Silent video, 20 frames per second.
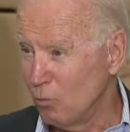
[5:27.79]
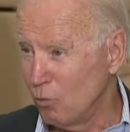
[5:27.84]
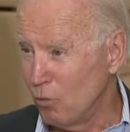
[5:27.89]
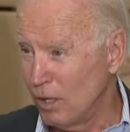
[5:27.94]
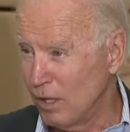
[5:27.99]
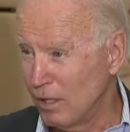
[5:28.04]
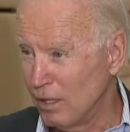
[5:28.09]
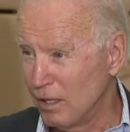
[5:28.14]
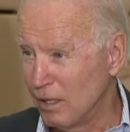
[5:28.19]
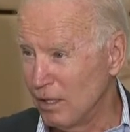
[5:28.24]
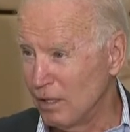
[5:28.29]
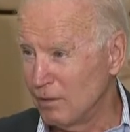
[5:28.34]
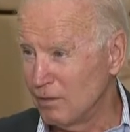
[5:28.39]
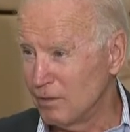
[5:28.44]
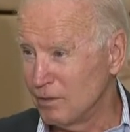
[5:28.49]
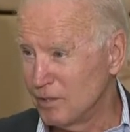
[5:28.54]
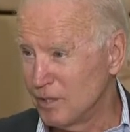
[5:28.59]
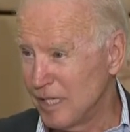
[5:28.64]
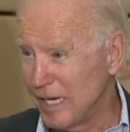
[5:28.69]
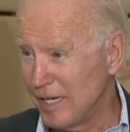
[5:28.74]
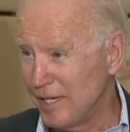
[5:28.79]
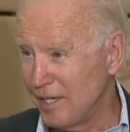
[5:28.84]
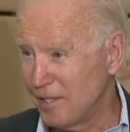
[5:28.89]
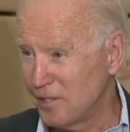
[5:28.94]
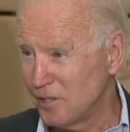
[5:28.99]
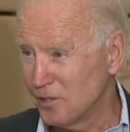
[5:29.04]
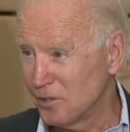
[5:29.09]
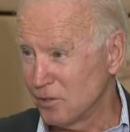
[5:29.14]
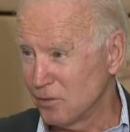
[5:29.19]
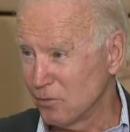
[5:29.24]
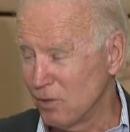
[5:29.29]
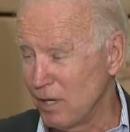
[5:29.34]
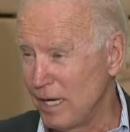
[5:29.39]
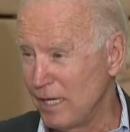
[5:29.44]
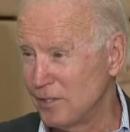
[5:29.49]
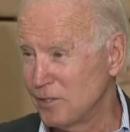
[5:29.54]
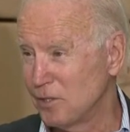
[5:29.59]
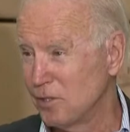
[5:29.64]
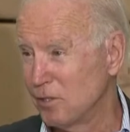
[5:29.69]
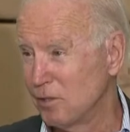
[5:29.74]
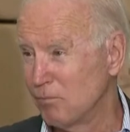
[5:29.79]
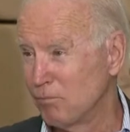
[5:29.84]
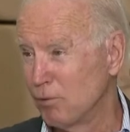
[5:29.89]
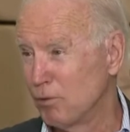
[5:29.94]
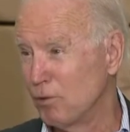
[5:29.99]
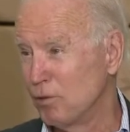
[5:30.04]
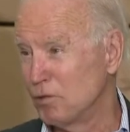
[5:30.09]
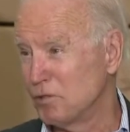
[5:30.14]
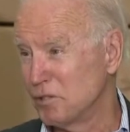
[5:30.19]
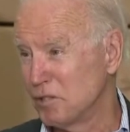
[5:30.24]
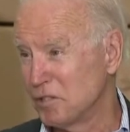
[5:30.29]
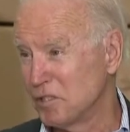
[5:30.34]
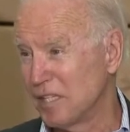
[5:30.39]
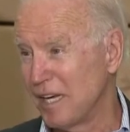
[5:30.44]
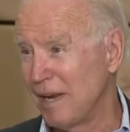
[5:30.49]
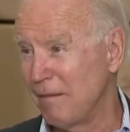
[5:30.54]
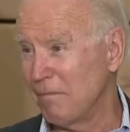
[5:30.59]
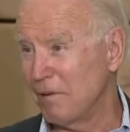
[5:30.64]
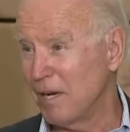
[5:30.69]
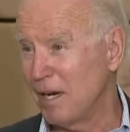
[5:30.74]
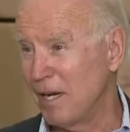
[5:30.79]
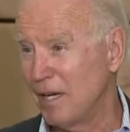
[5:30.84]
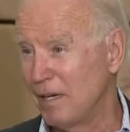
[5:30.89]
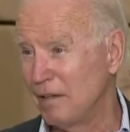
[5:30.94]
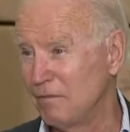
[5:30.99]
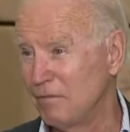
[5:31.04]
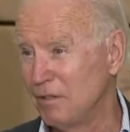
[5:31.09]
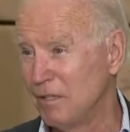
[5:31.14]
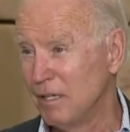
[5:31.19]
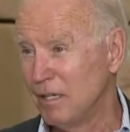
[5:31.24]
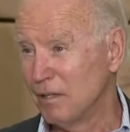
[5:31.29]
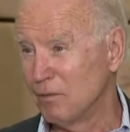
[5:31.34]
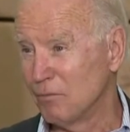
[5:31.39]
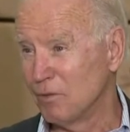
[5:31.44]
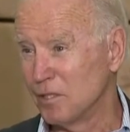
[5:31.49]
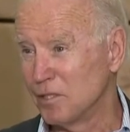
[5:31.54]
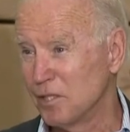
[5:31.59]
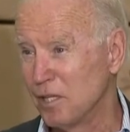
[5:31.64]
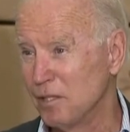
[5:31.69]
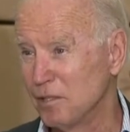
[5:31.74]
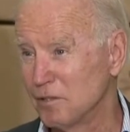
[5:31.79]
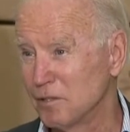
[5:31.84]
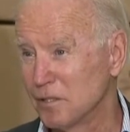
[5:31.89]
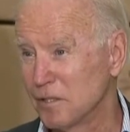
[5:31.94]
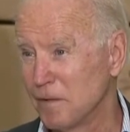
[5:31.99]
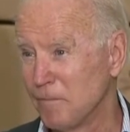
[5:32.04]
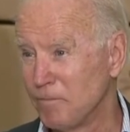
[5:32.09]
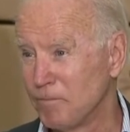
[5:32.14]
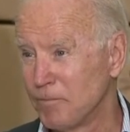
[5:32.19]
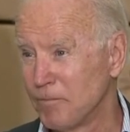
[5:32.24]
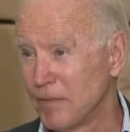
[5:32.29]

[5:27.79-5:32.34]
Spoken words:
10 inches of rain is going to produce the same kind of results.